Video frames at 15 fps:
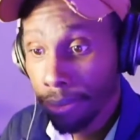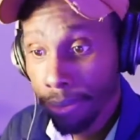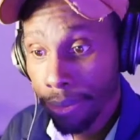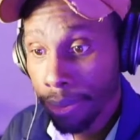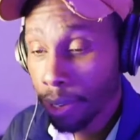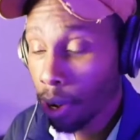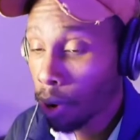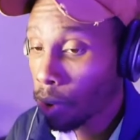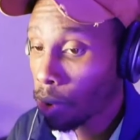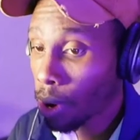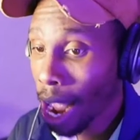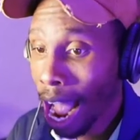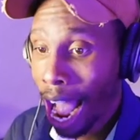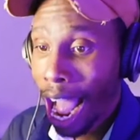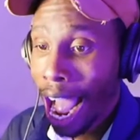So
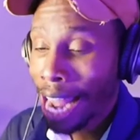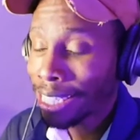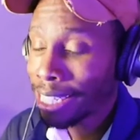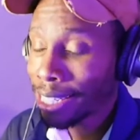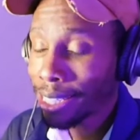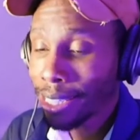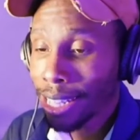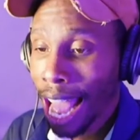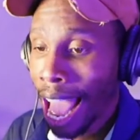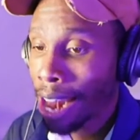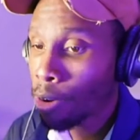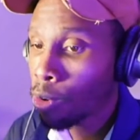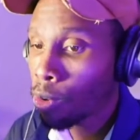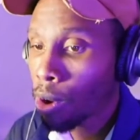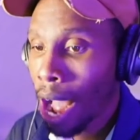I
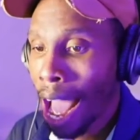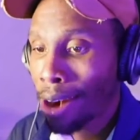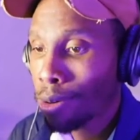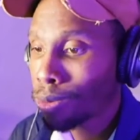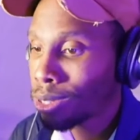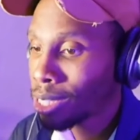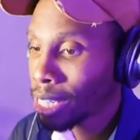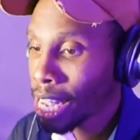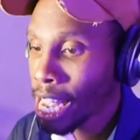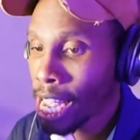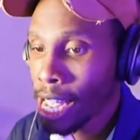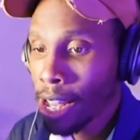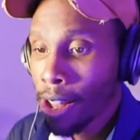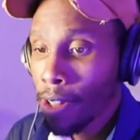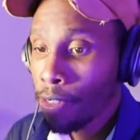don't
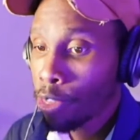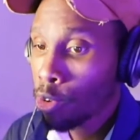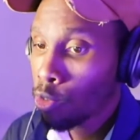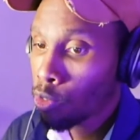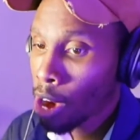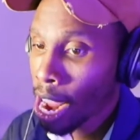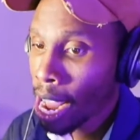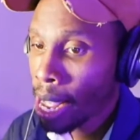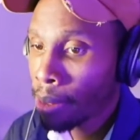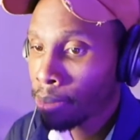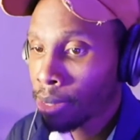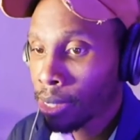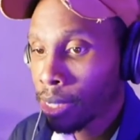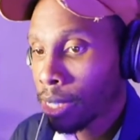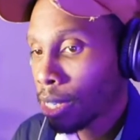see the
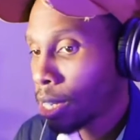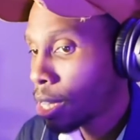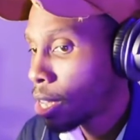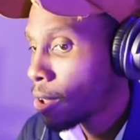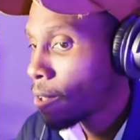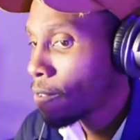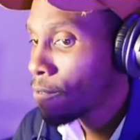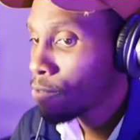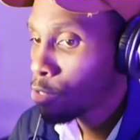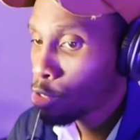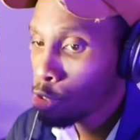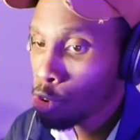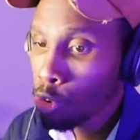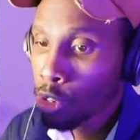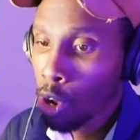Rams
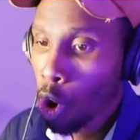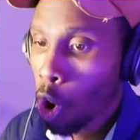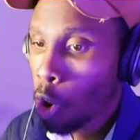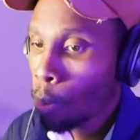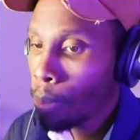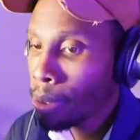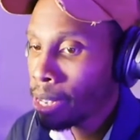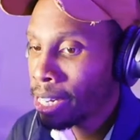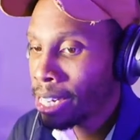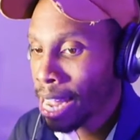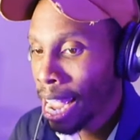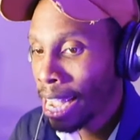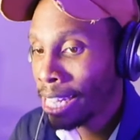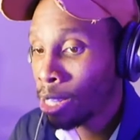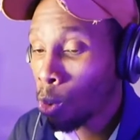using
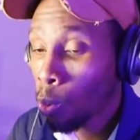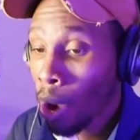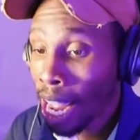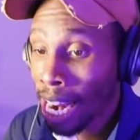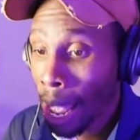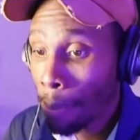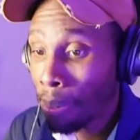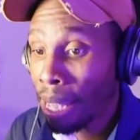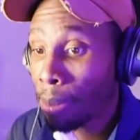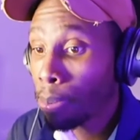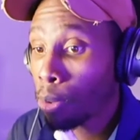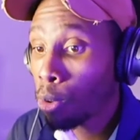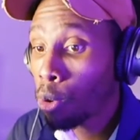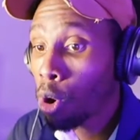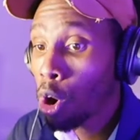OBJ the way that
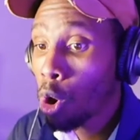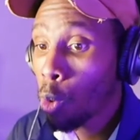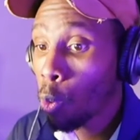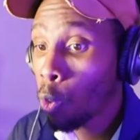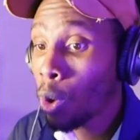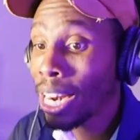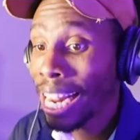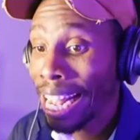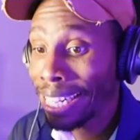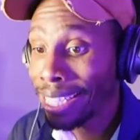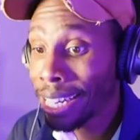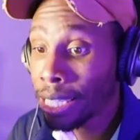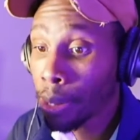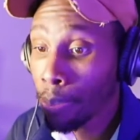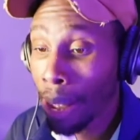people would
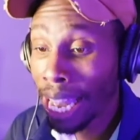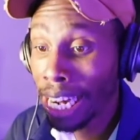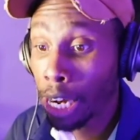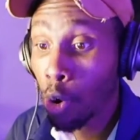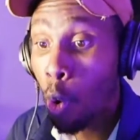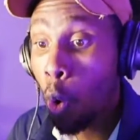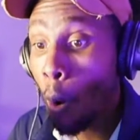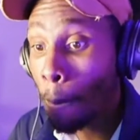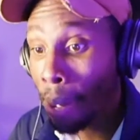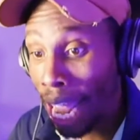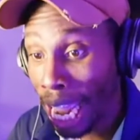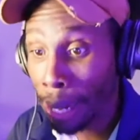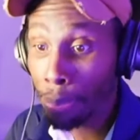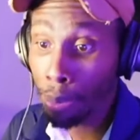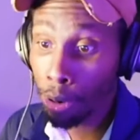anticipate it on
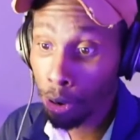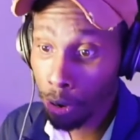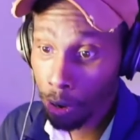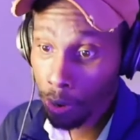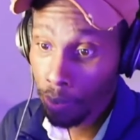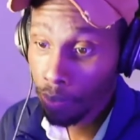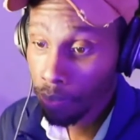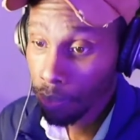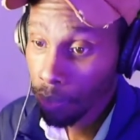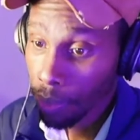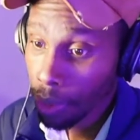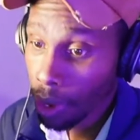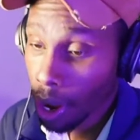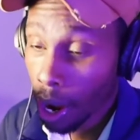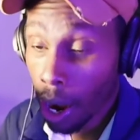paper.
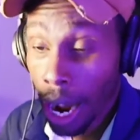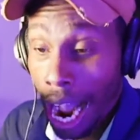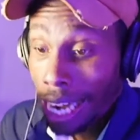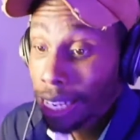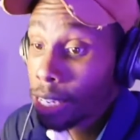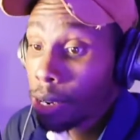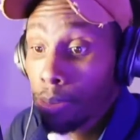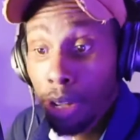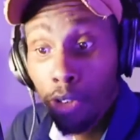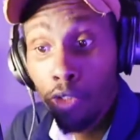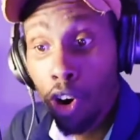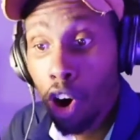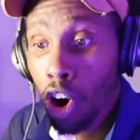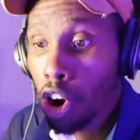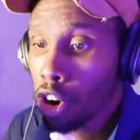I could be
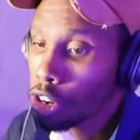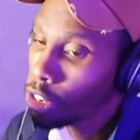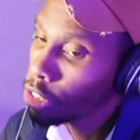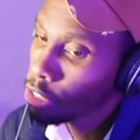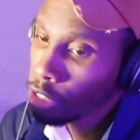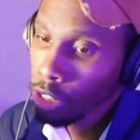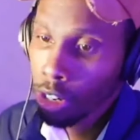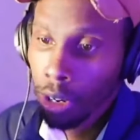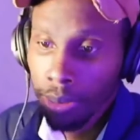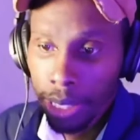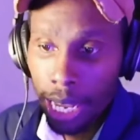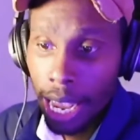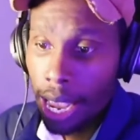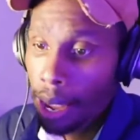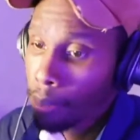wrong, you know what I'm
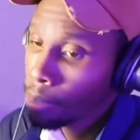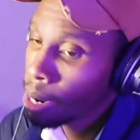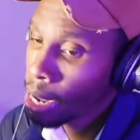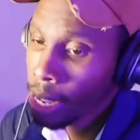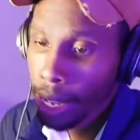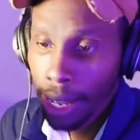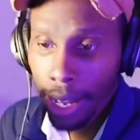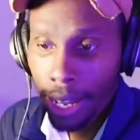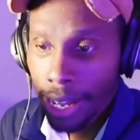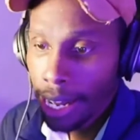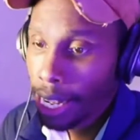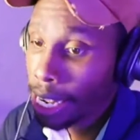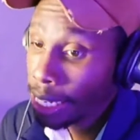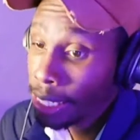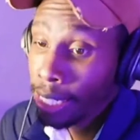saying? But
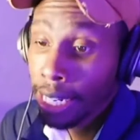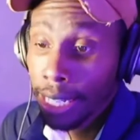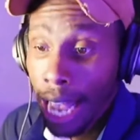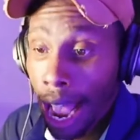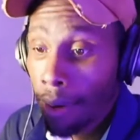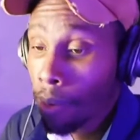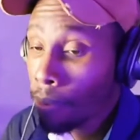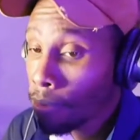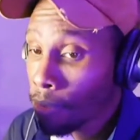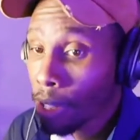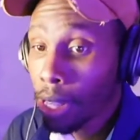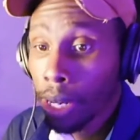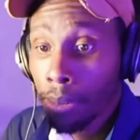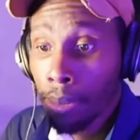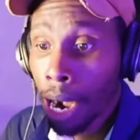it's just how I'm
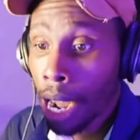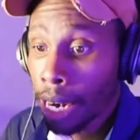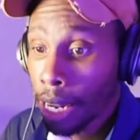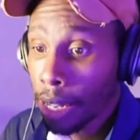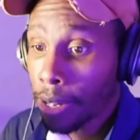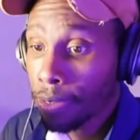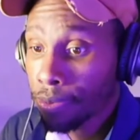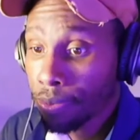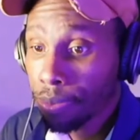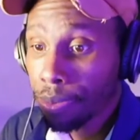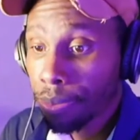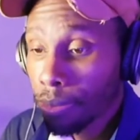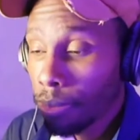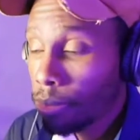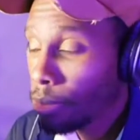feeling about it.
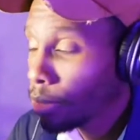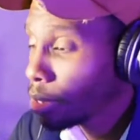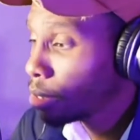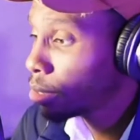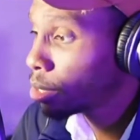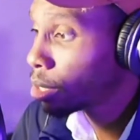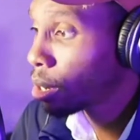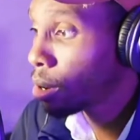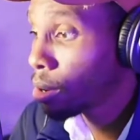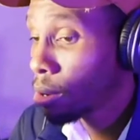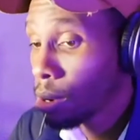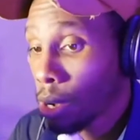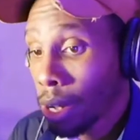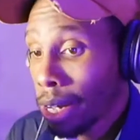So